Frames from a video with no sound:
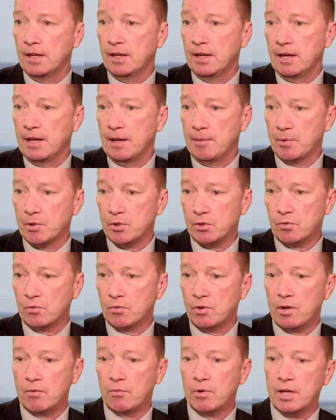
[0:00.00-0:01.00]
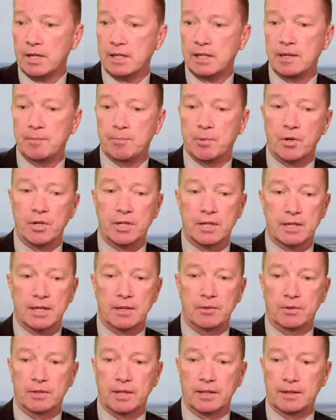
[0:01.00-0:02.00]
Eimear's rightly pointed
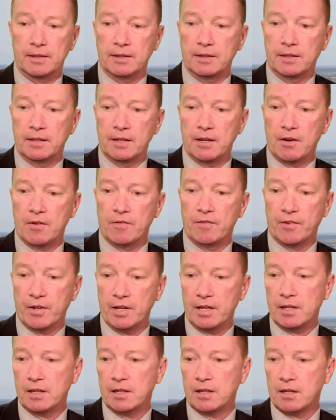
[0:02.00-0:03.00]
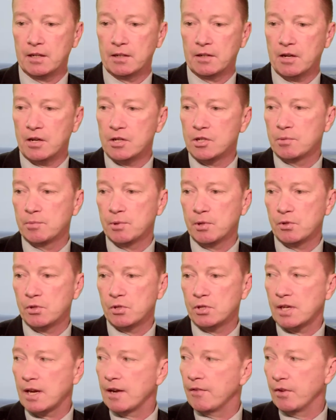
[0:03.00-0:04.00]
out that they're a vital
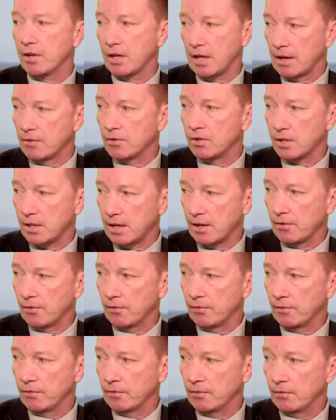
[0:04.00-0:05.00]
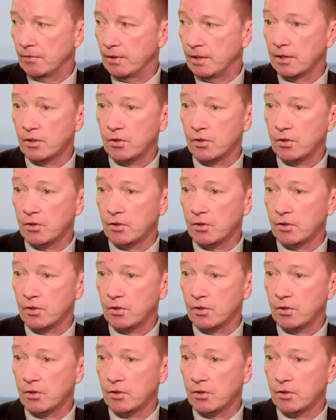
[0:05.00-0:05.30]
contribution to every county town in the